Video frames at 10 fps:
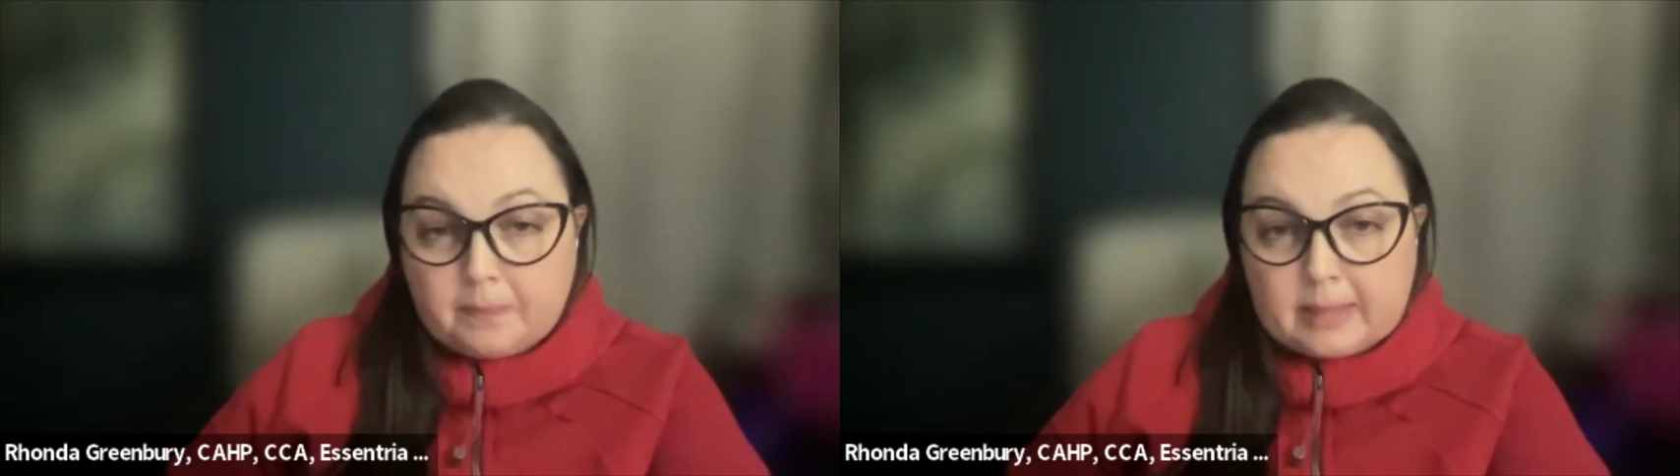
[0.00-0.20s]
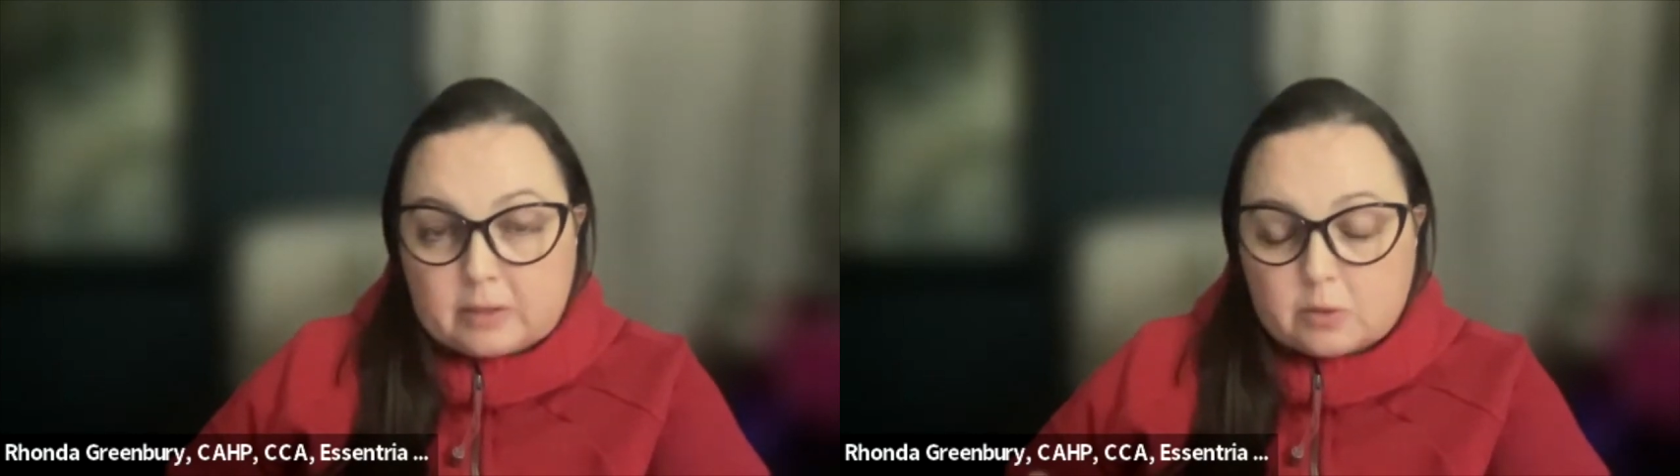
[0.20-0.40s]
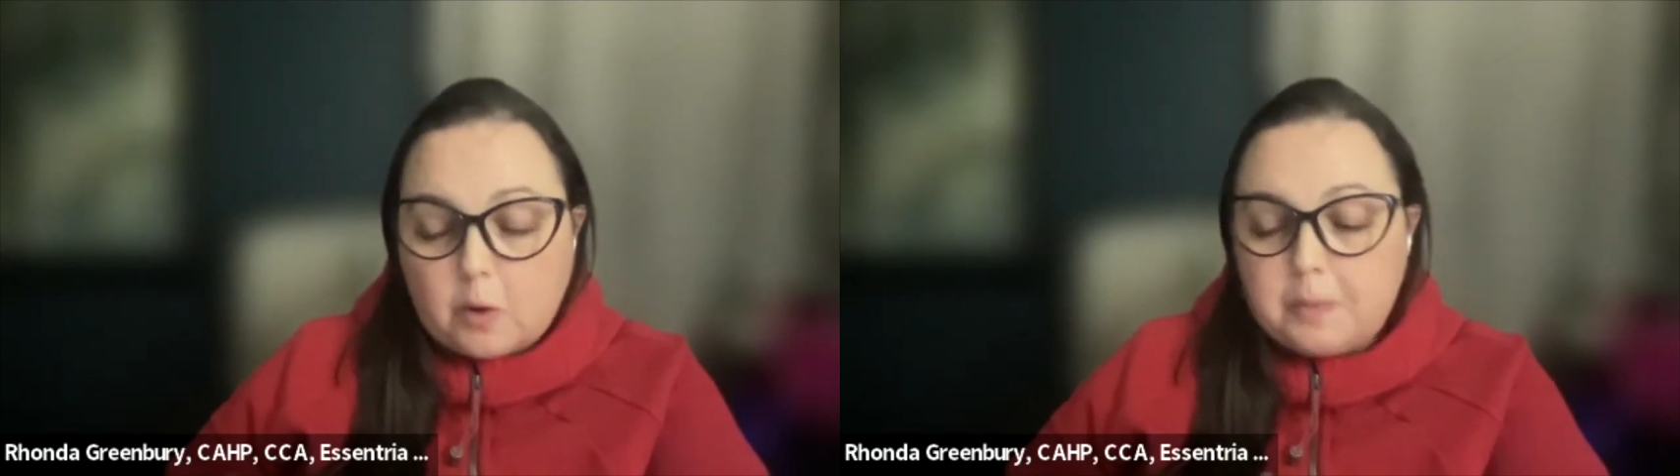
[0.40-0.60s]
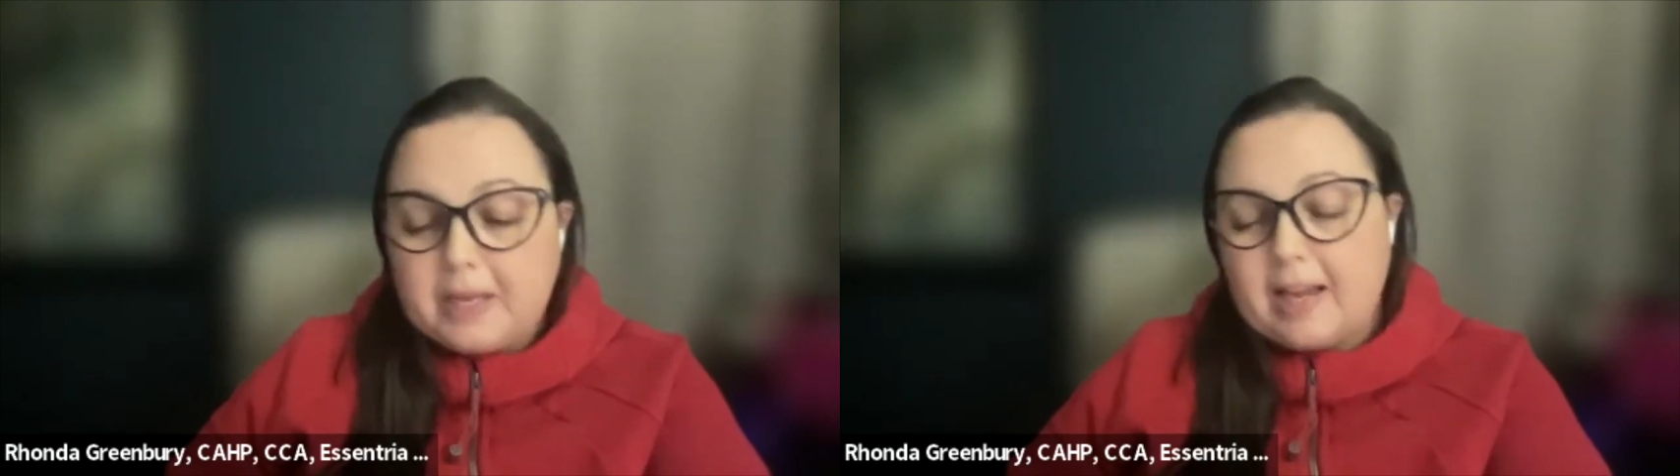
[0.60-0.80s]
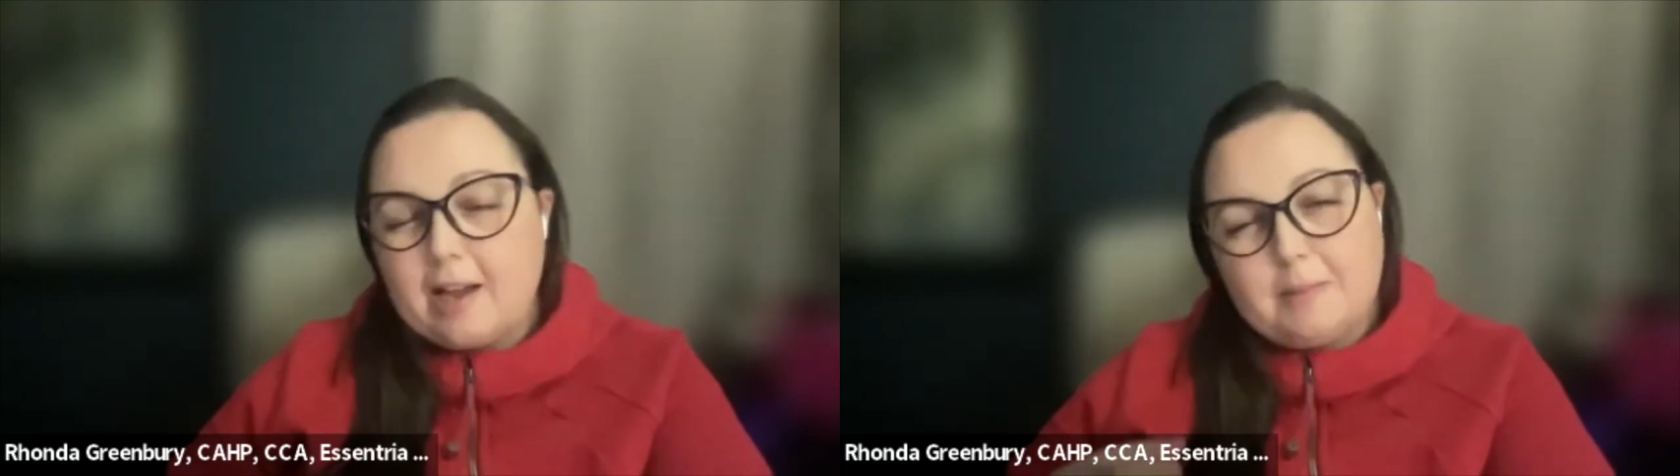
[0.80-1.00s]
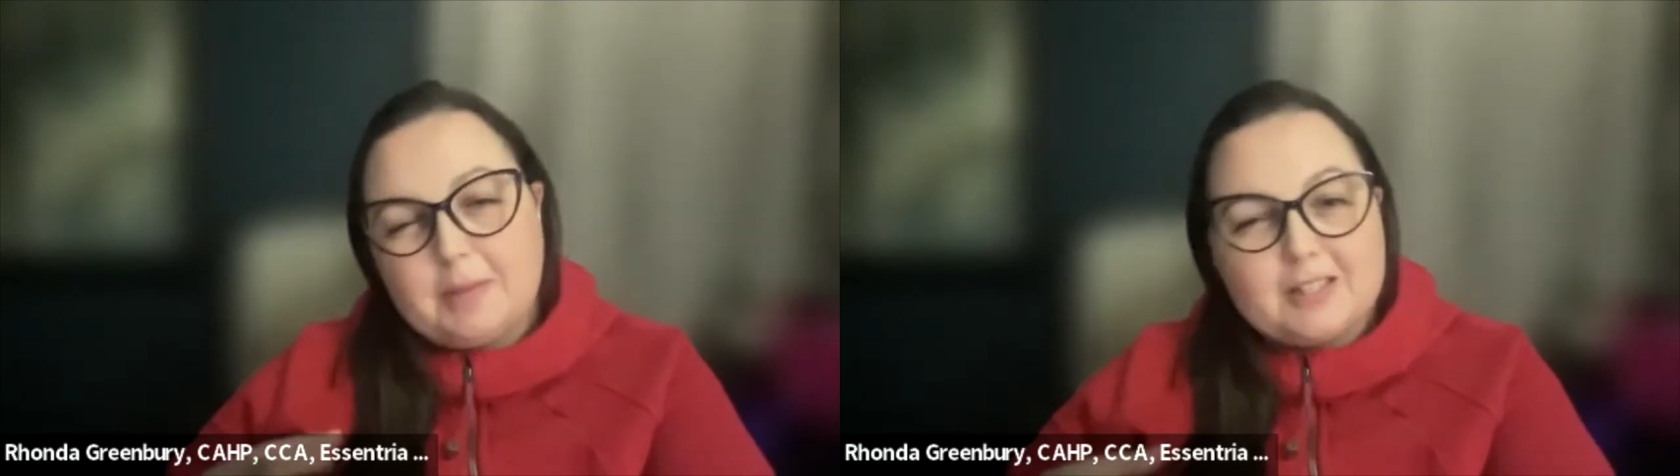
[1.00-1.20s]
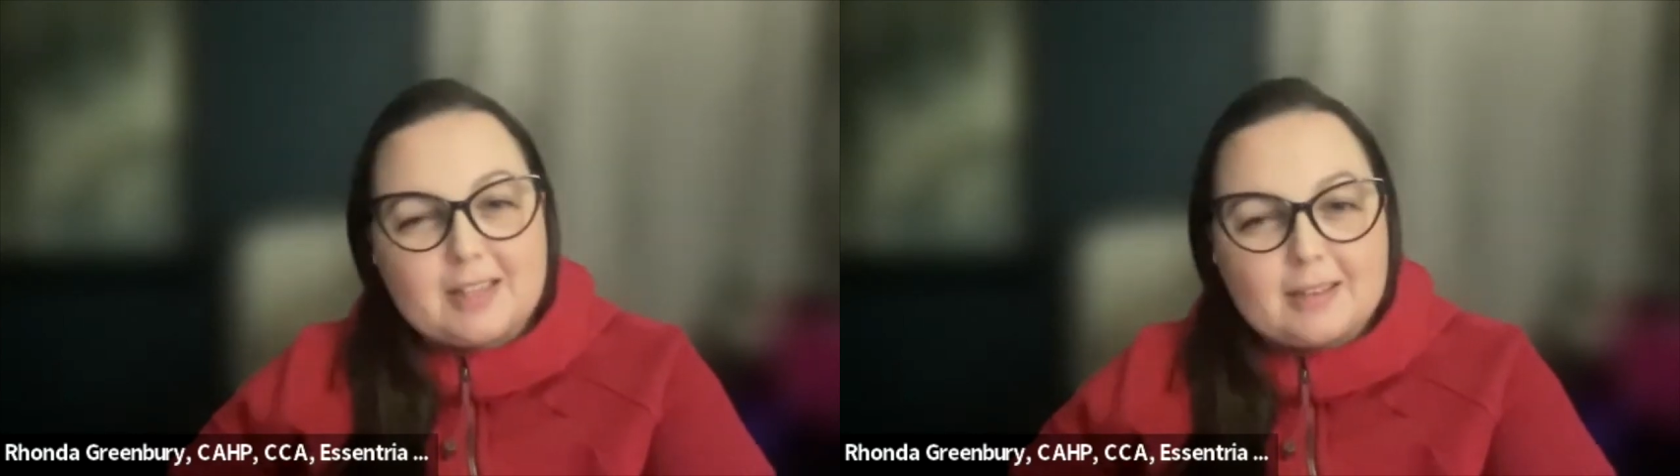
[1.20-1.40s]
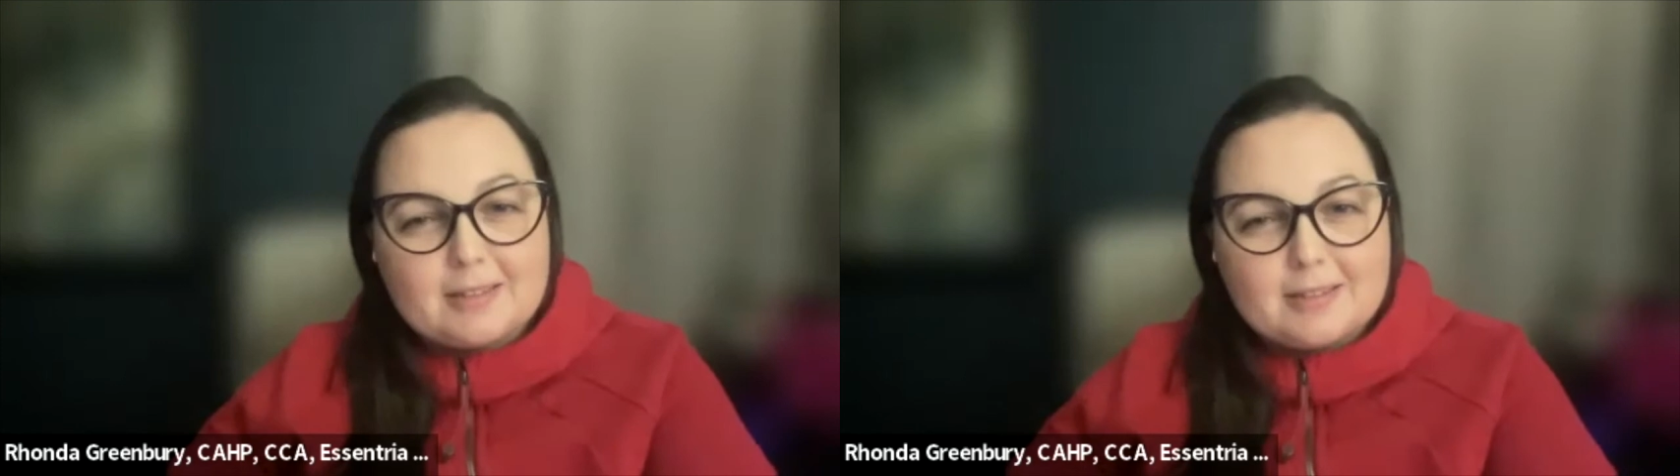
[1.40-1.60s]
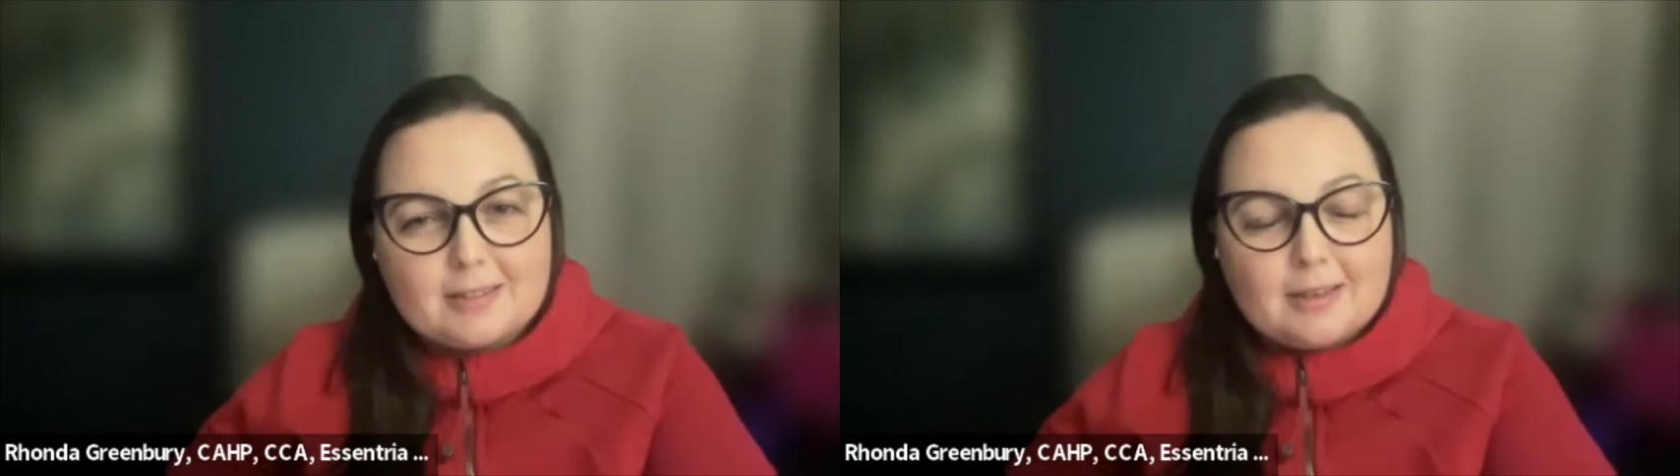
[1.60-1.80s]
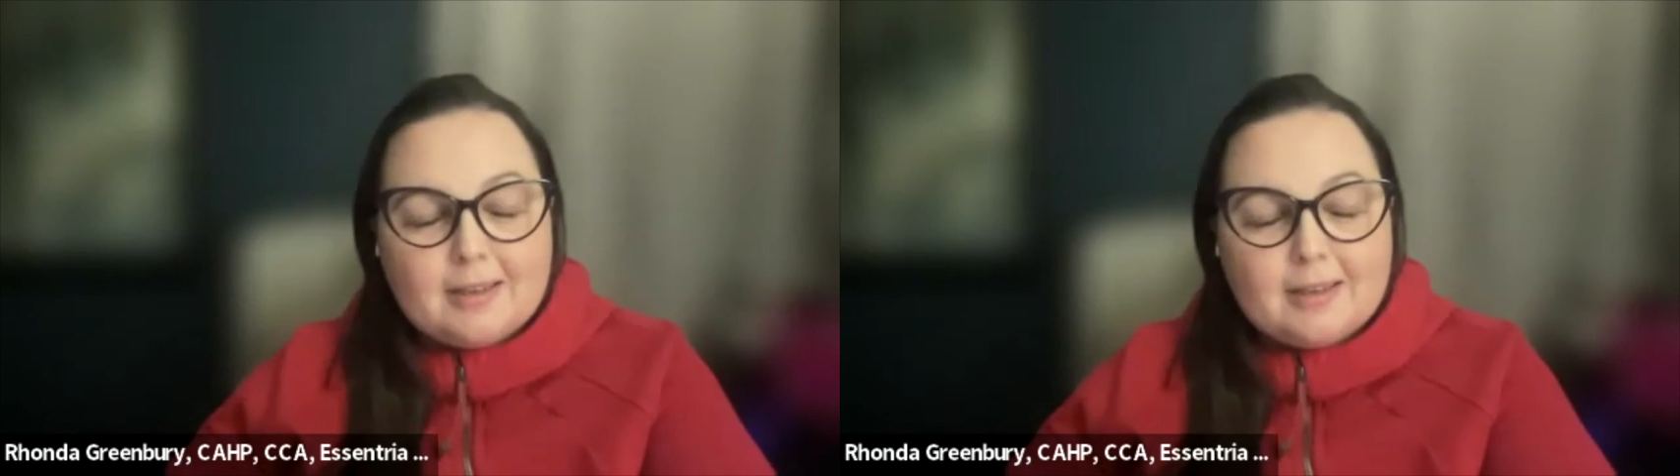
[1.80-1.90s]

So I hope that kind of makes sense.